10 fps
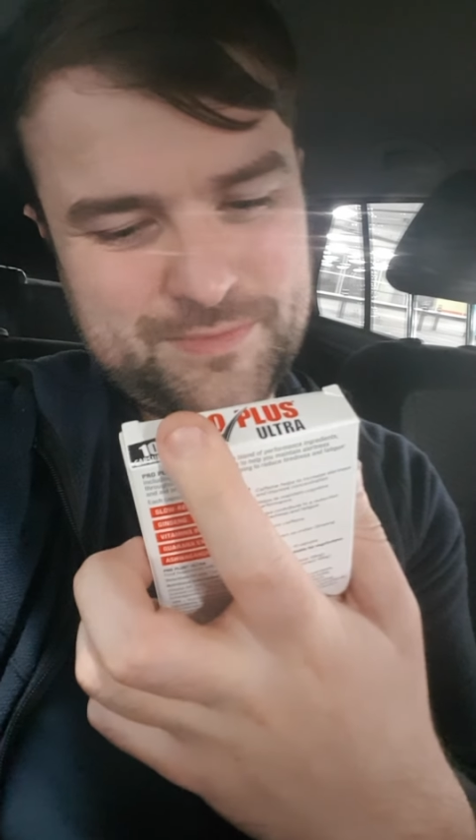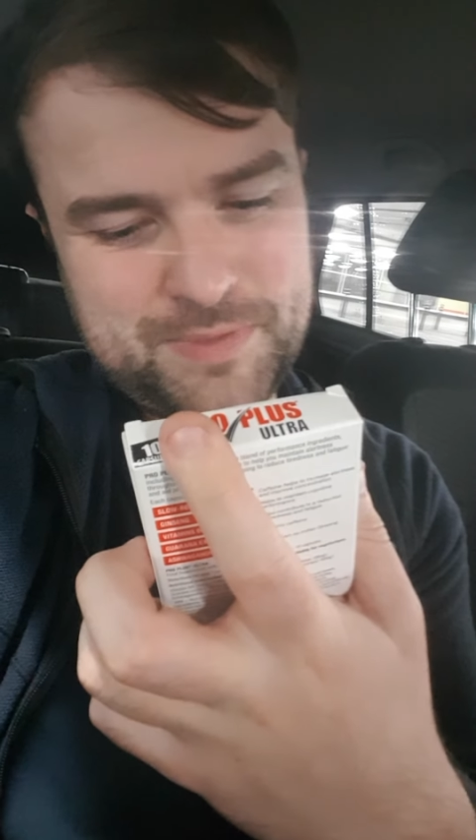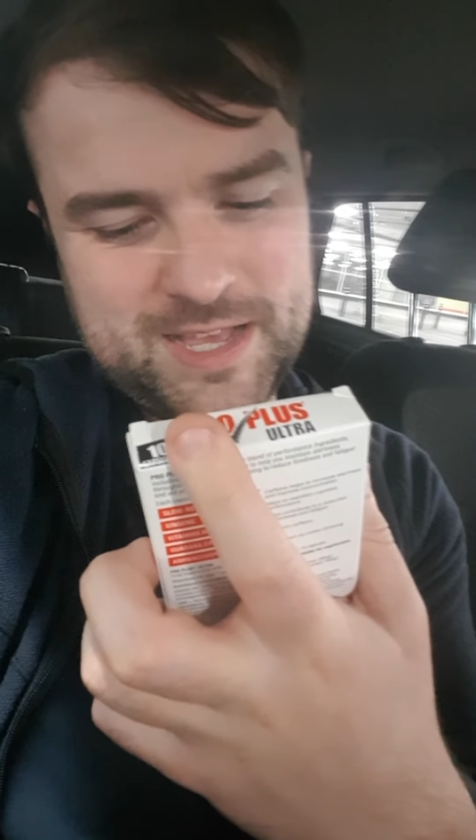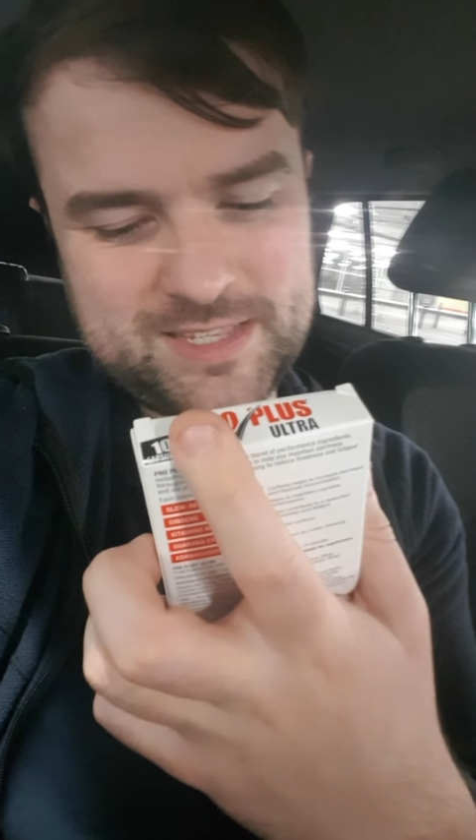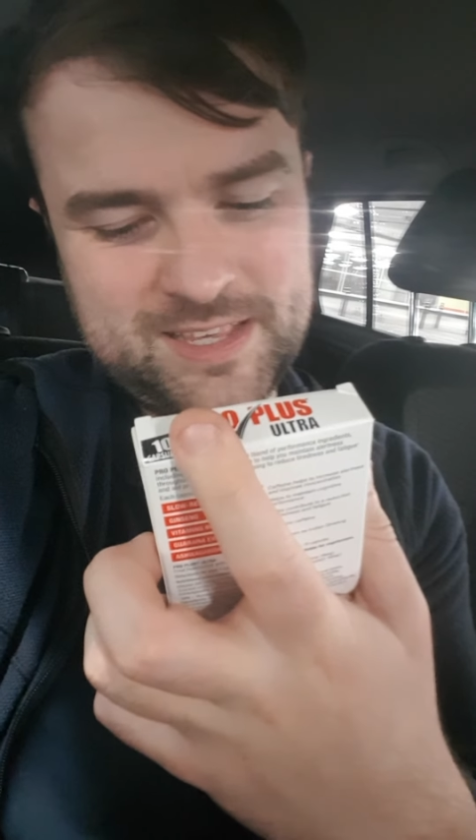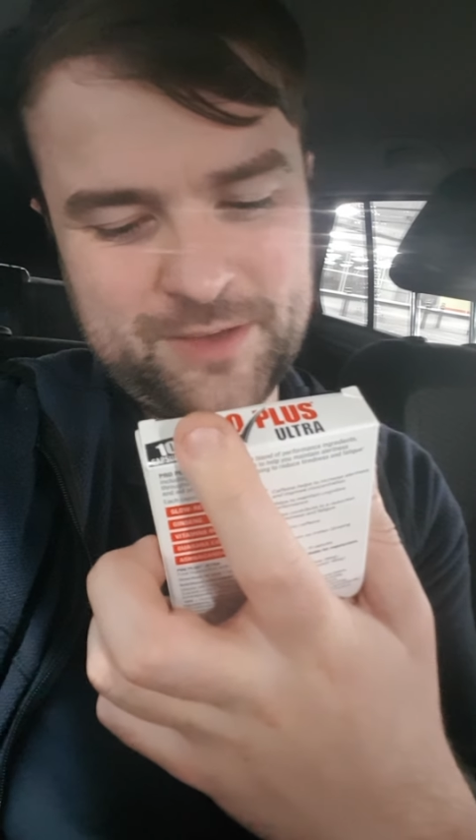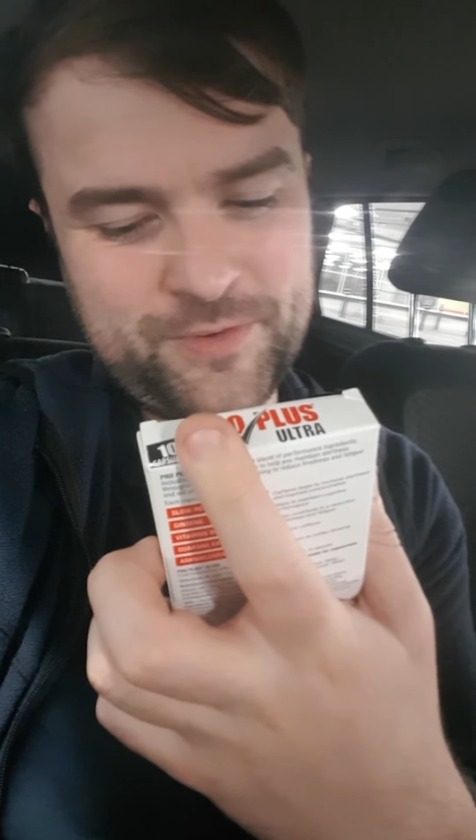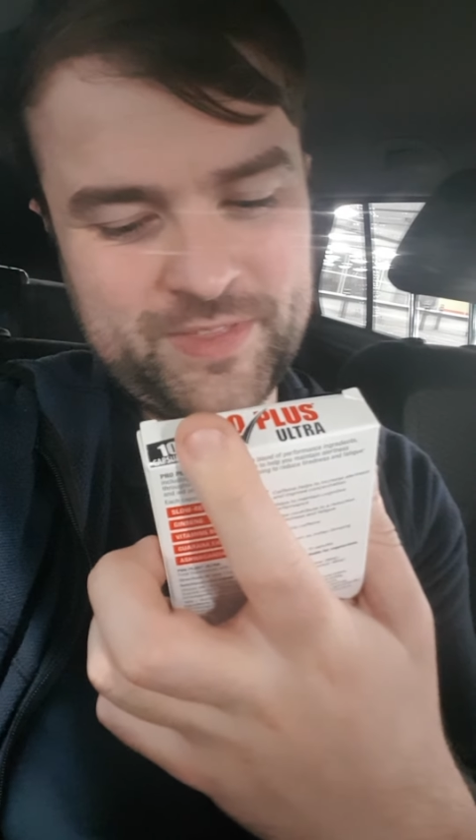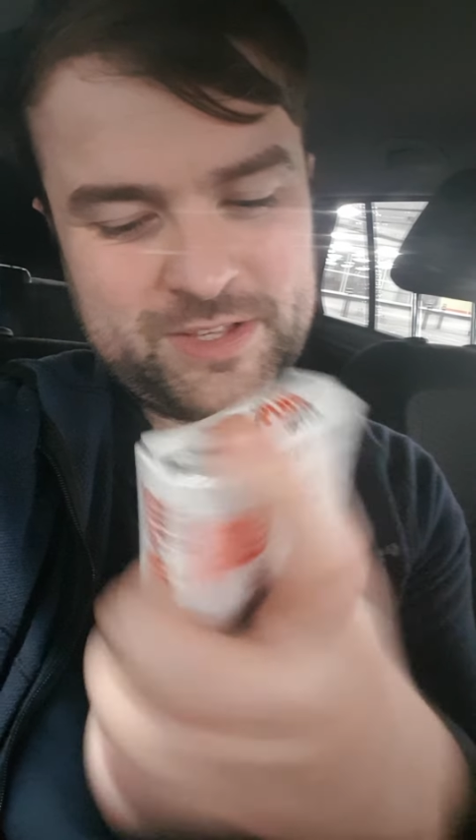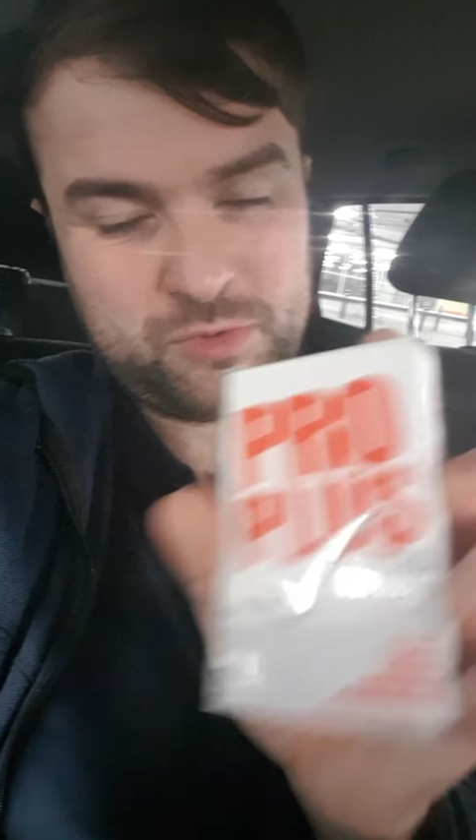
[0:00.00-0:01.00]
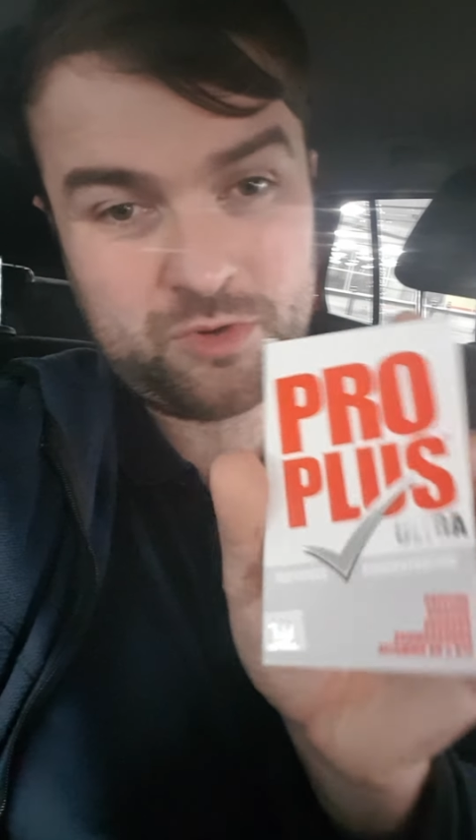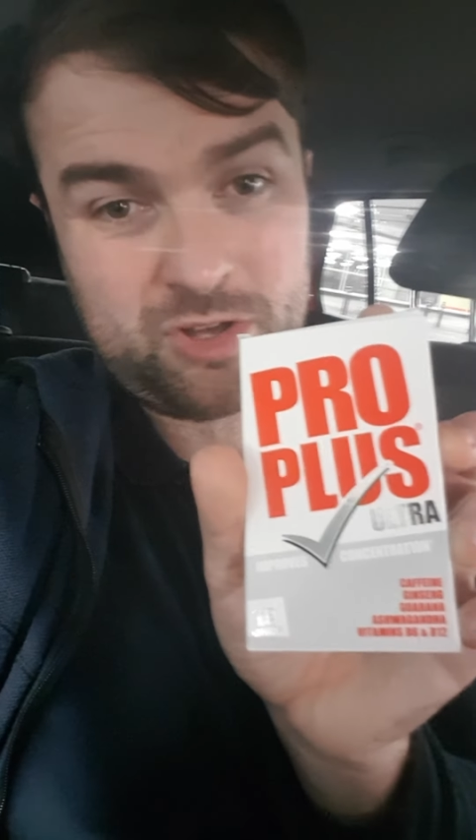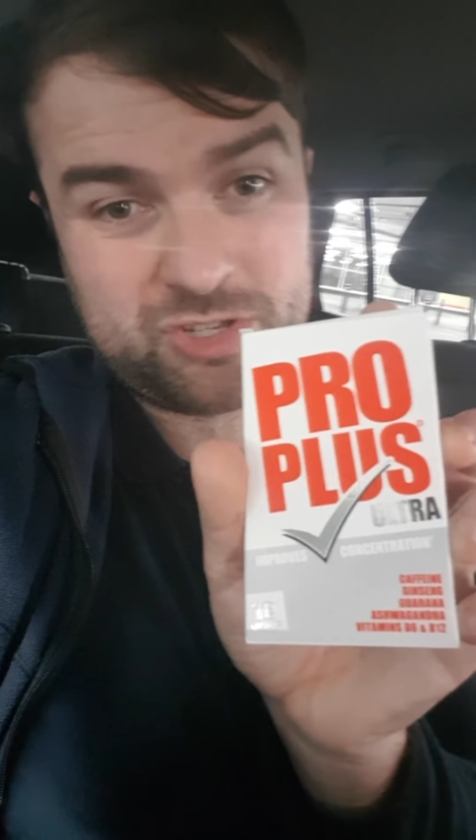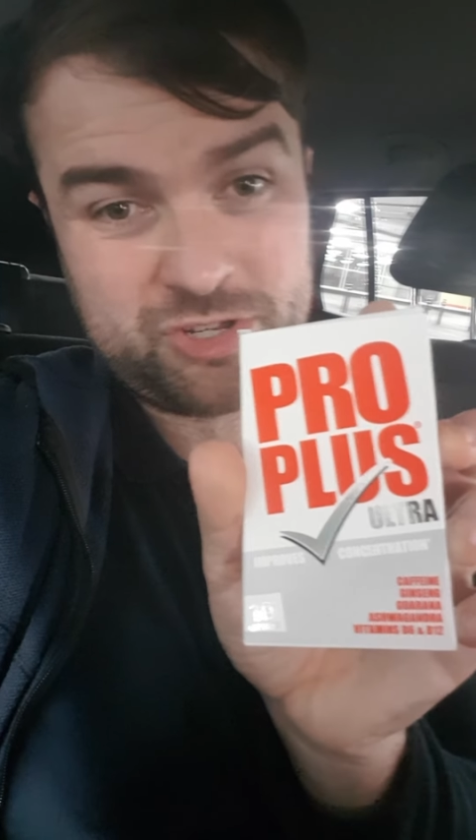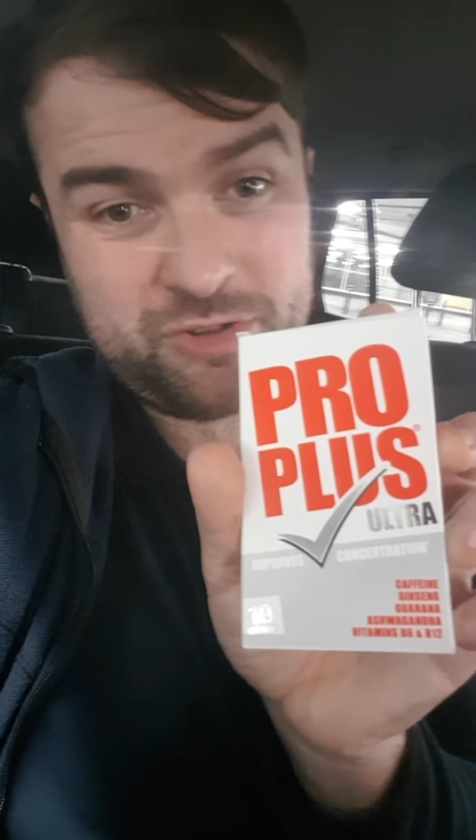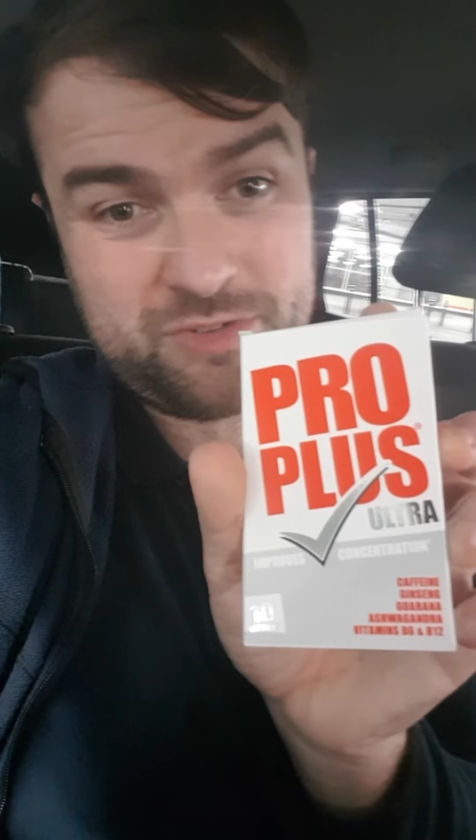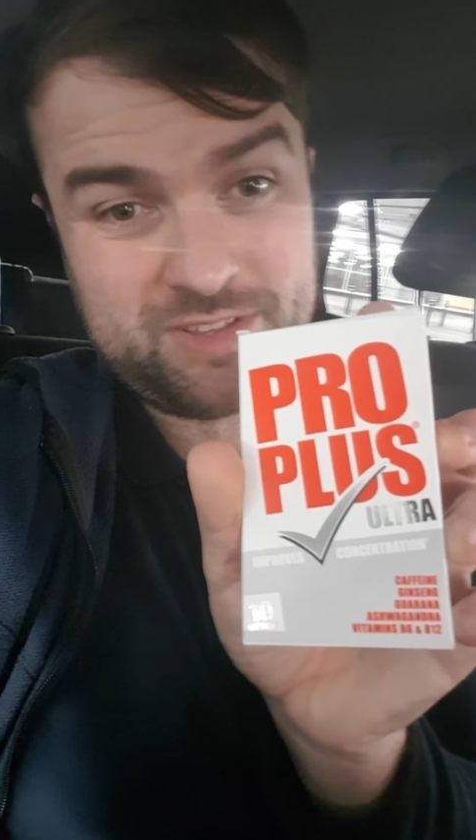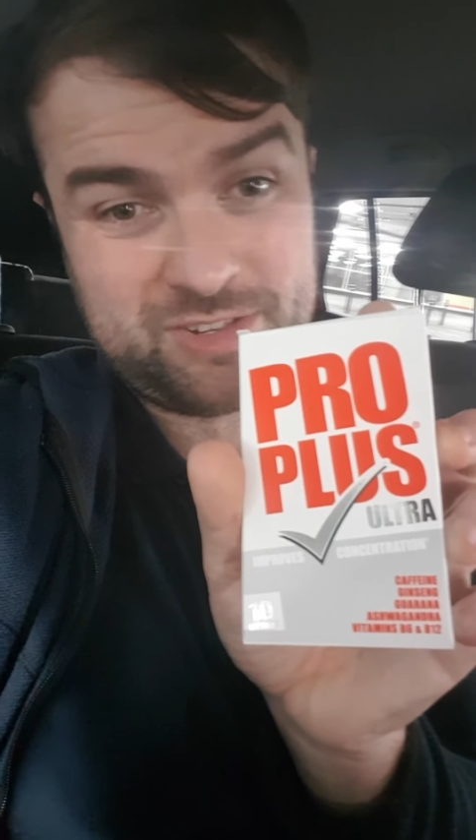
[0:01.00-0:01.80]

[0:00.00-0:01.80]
personally, I think these will cost you.